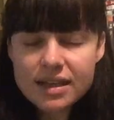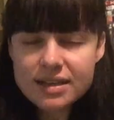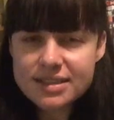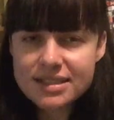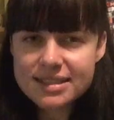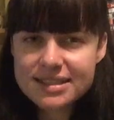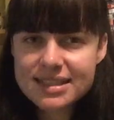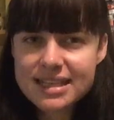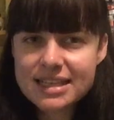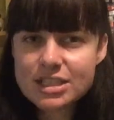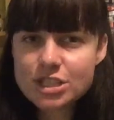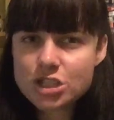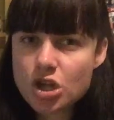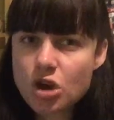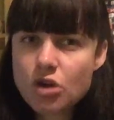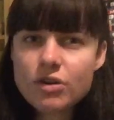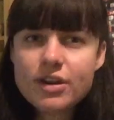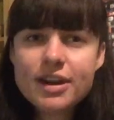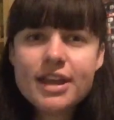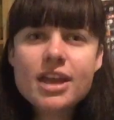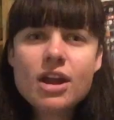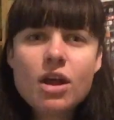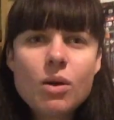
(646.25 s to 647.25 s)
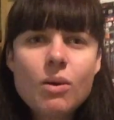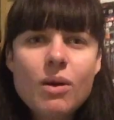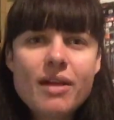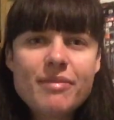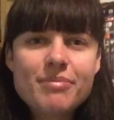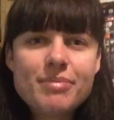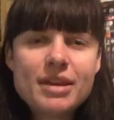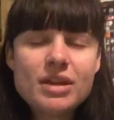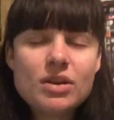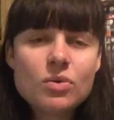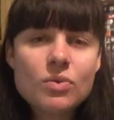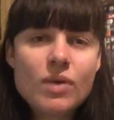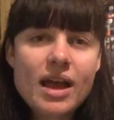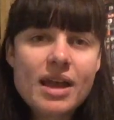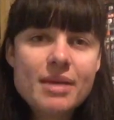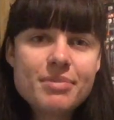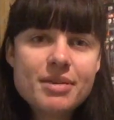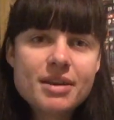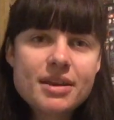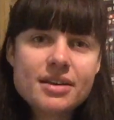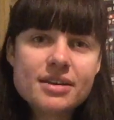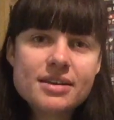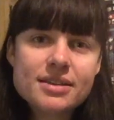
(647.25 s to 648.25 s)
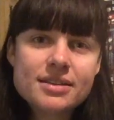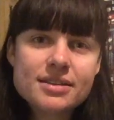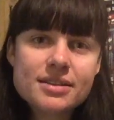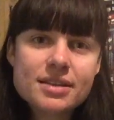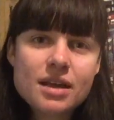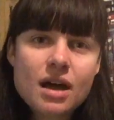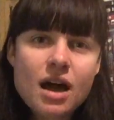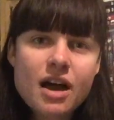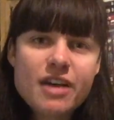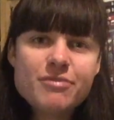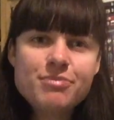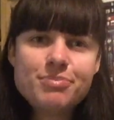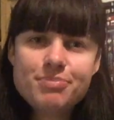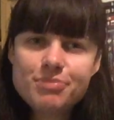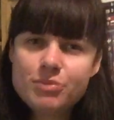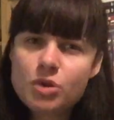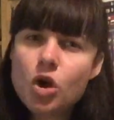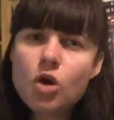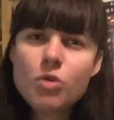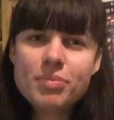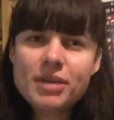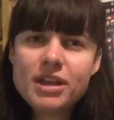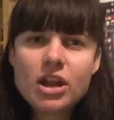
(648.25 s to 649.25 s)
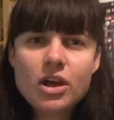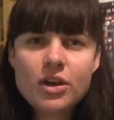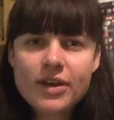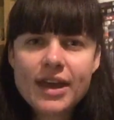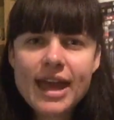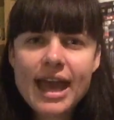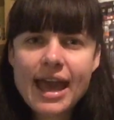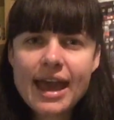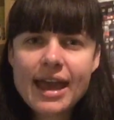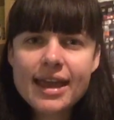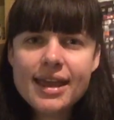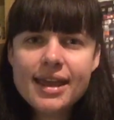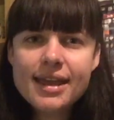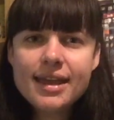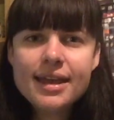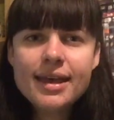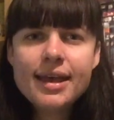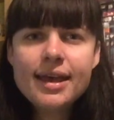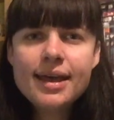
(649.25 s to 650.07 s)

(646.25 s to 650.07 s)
To say sorry, I've been away because I've not been okay.